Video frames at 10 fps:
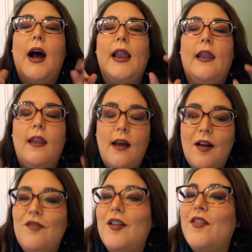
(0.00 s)
I
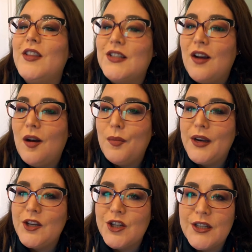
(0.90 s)
love this
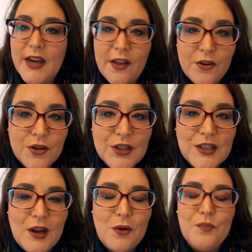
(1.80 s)
combination together.
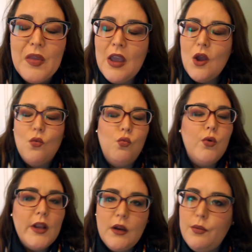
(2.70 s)
So
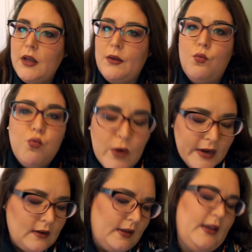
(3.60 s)
really, really,
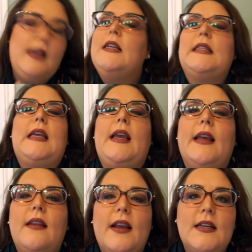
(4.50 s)
really easy.
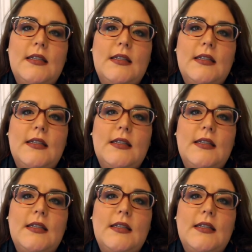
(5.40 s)
And like I